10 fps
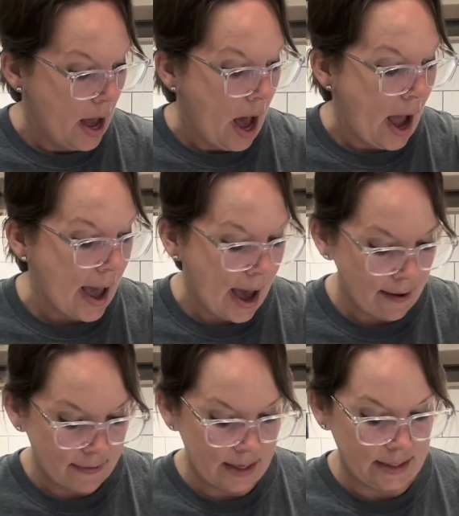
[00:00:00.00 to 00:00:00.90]
I
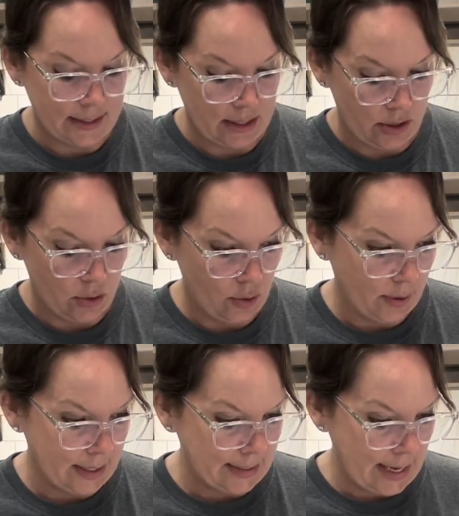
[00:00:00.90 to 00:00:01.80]
have this little
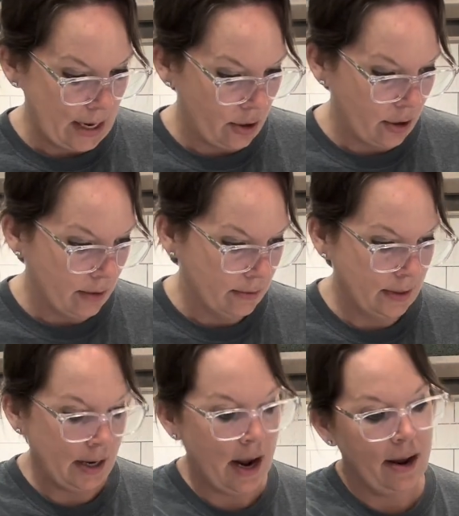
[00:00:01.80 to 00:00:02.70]
container
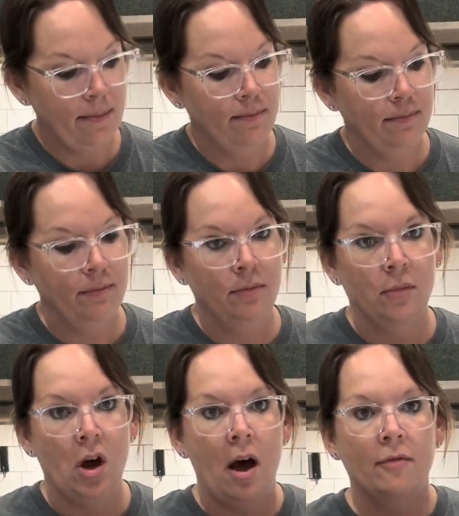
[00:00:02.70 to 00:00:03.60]
that I
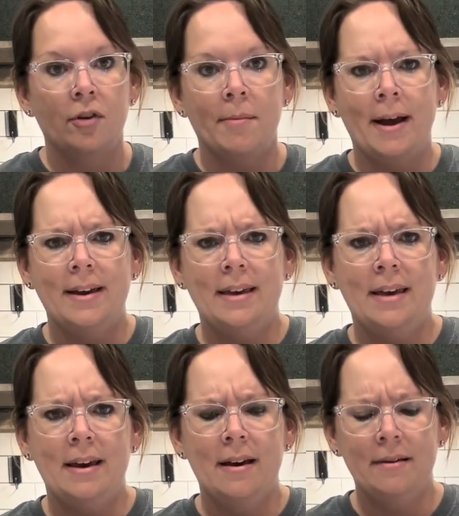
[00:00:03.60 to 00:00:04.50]
got from
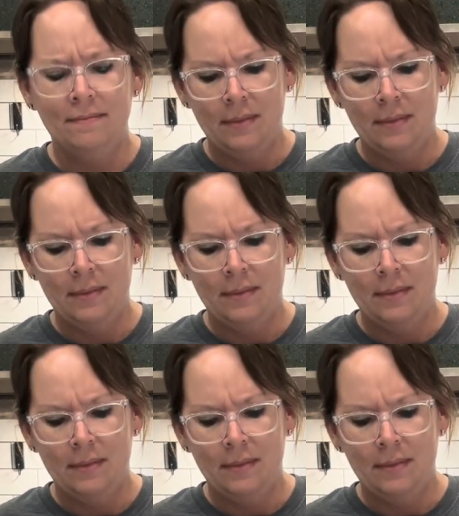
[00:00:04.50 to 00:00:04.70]
IKEA,